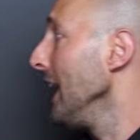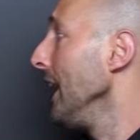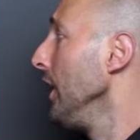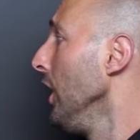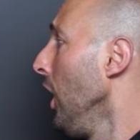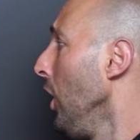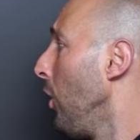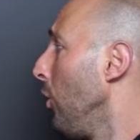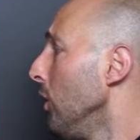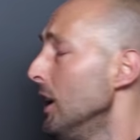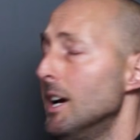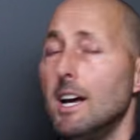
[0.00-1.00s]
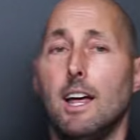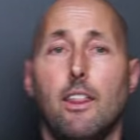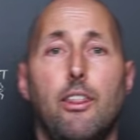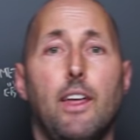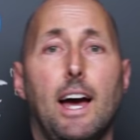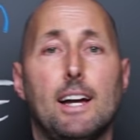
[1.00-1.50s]
and know
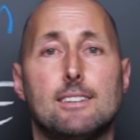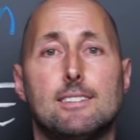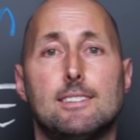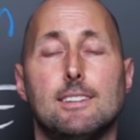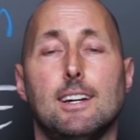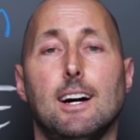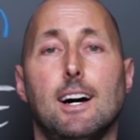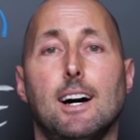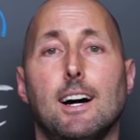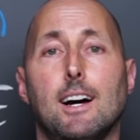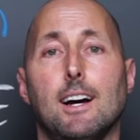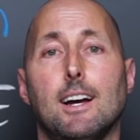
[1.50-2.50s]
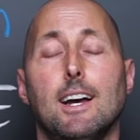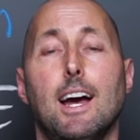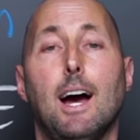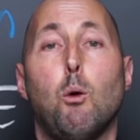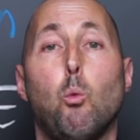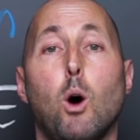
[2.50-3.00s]
that uh,
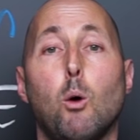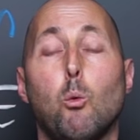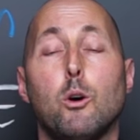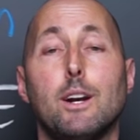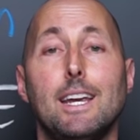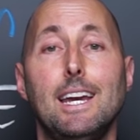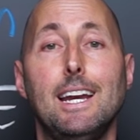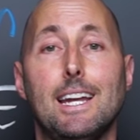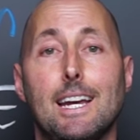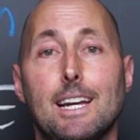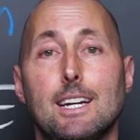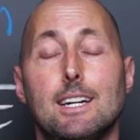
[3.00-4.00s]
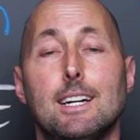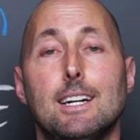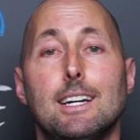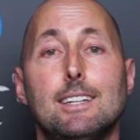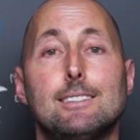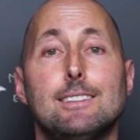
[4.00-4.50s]
what we're eating
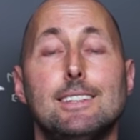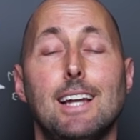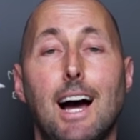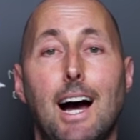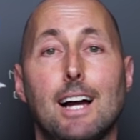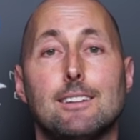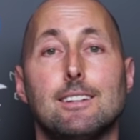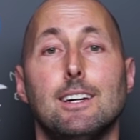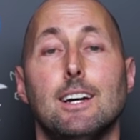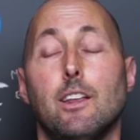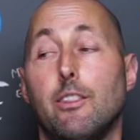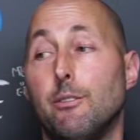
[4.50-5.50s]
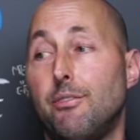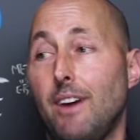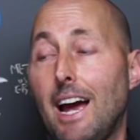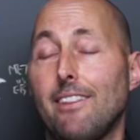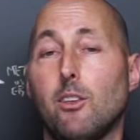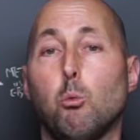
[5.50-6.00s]
is not, the
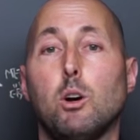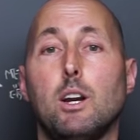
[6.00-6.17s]
fat that